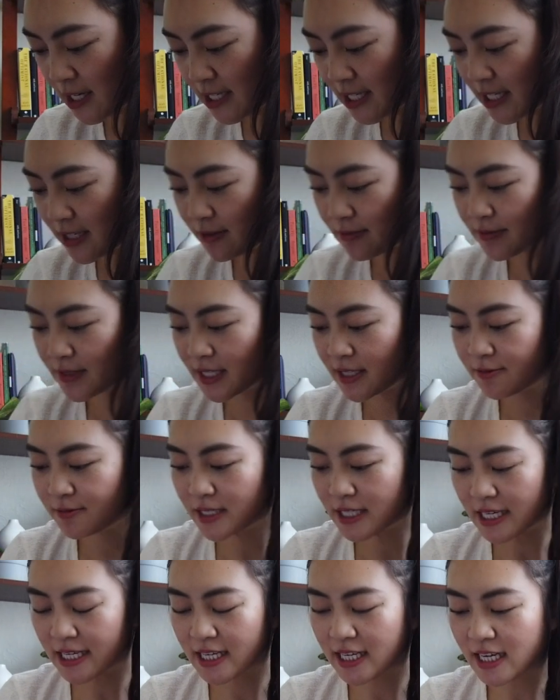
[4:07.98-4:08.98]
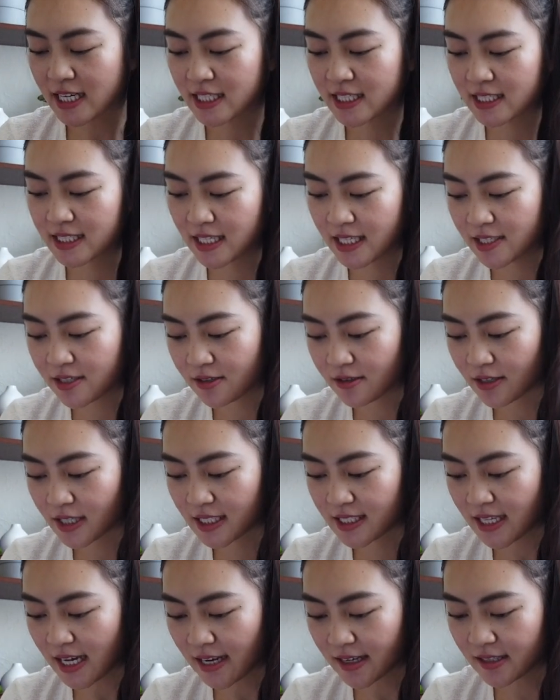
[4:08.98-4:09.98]
I need to read what I got because I don't
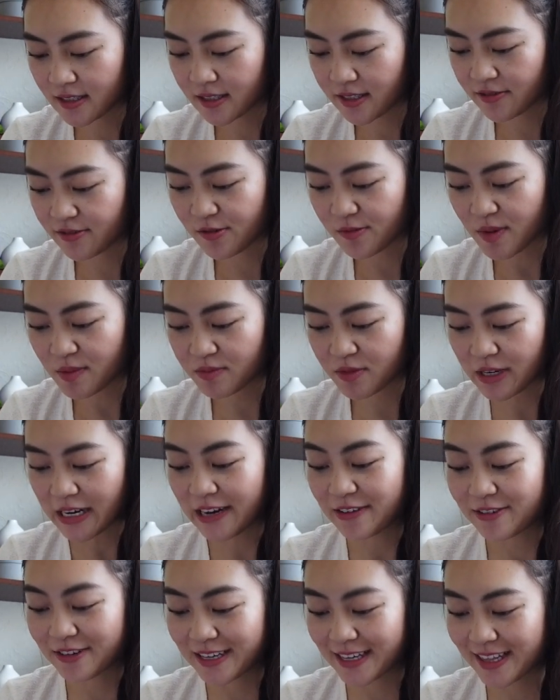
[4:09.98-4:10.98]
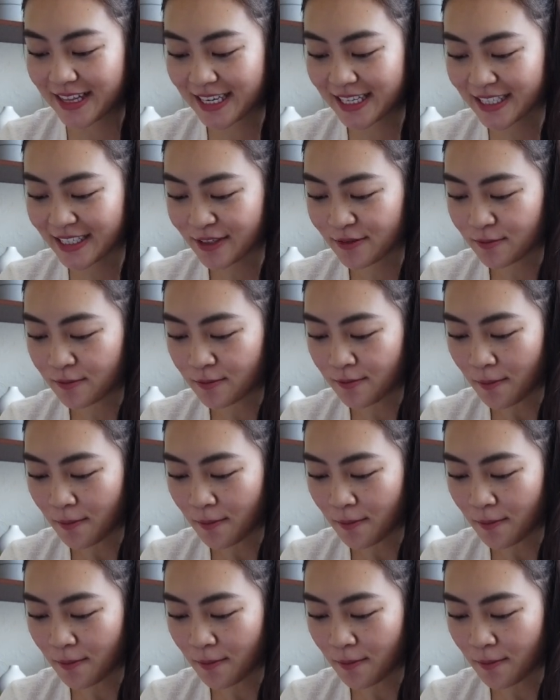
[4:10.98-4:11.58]
exactly remember everything.